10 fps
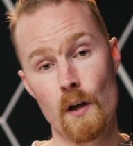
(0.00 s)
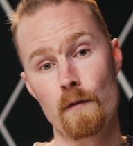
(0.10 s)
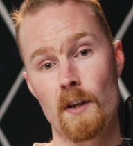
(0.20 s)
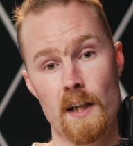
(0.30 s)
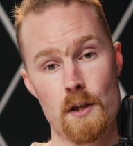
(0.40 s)

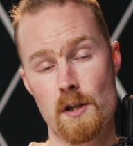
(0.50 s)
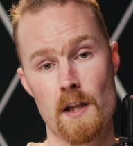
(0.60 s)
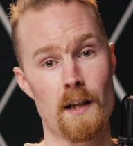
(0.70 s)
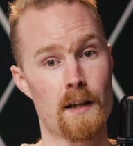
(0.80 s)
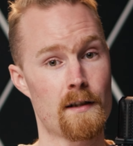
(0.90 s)
over
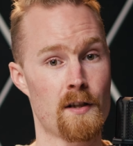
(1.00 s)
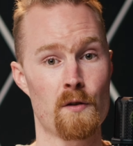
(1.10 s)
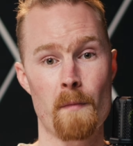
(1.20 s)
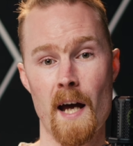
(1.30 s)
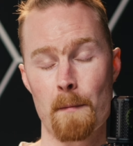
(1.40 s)
HDR,
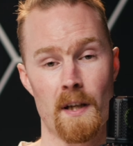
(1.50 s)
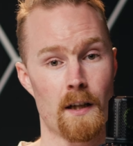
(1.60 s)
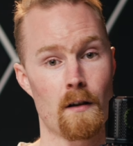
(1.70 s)
tone mapping,